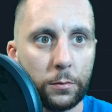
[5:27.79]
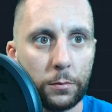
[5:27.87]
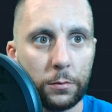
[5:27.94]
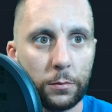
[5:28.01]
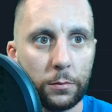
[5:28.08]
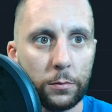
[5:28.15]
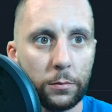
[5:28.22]

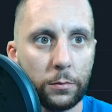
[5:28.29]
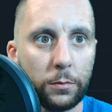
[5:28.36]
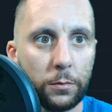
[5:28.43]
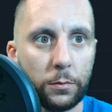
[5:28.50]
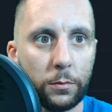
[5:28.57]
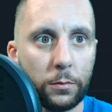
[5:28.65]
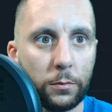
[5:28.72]

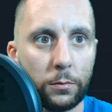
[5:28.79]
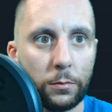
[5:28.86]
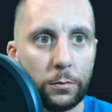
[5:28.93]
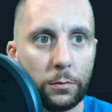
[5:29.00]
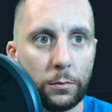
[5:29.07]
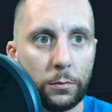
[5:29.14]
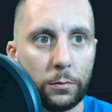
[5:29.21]

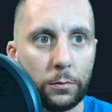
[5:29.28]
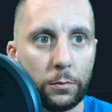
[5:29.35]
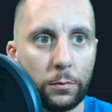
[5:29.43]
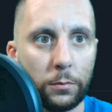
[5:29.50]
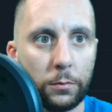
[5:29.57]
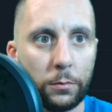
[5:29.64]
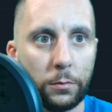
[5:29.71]

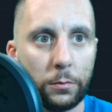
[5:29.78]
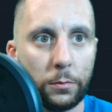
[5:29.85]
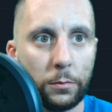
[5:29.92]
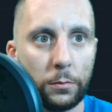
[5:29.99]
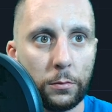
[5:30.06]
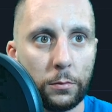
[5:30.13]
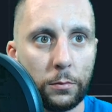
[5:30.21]

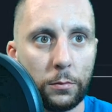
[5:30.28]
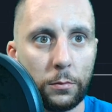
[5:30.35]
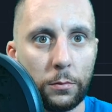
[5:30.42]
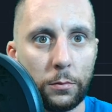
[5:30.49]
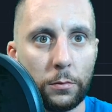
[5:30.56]
Nothing is said.